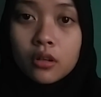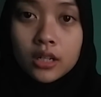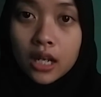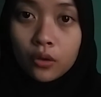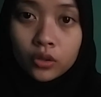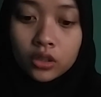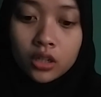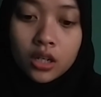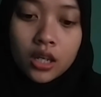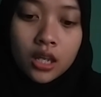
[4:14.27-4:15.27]
noun.
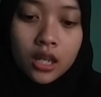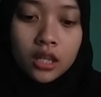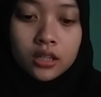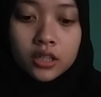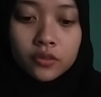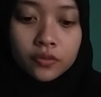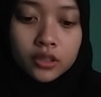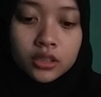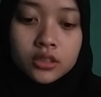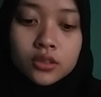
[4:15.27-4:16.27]

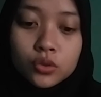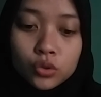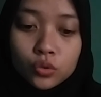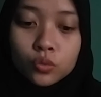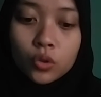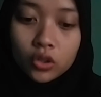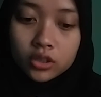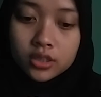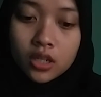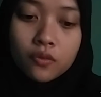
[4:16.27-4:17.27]
Refers to
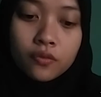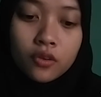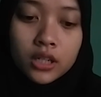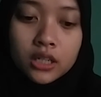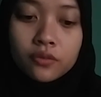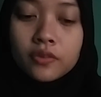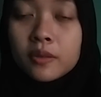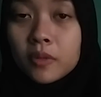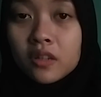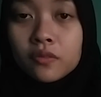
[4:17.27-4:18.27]
words for a
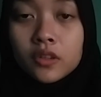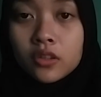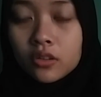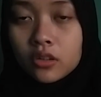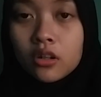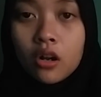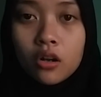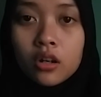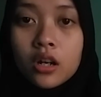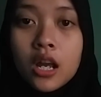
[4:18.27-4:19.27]
female figure
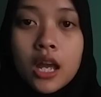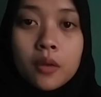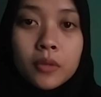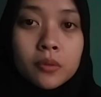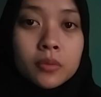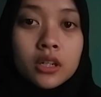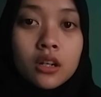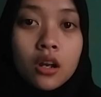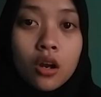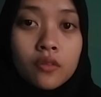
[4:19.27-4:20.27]
or
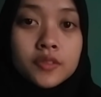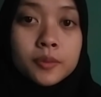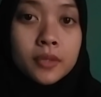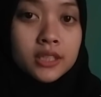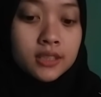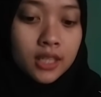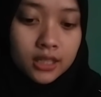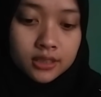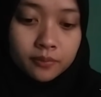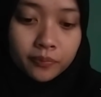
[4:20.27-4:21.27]
member of
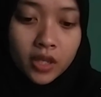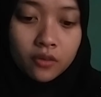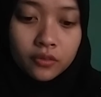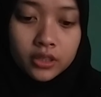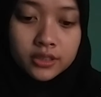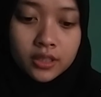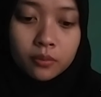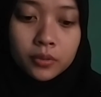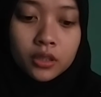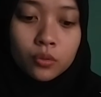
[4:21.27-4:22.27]
species. For
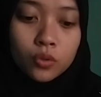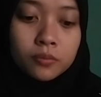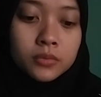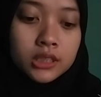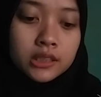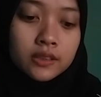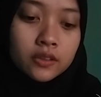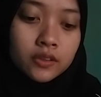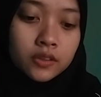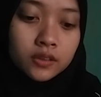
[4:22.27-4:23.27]
example, woman,
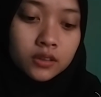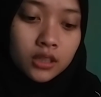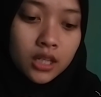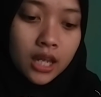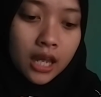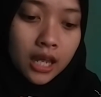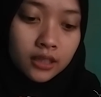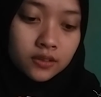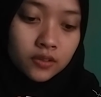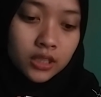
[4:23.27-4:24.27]
girl,
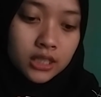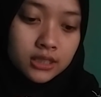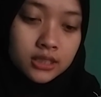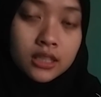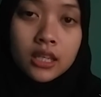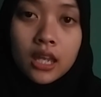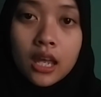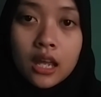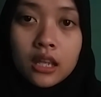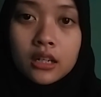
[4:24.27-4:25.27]
actress,
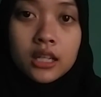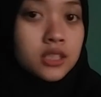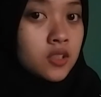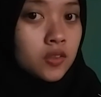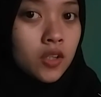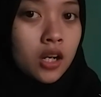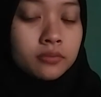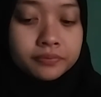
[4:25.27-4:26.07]
and etc.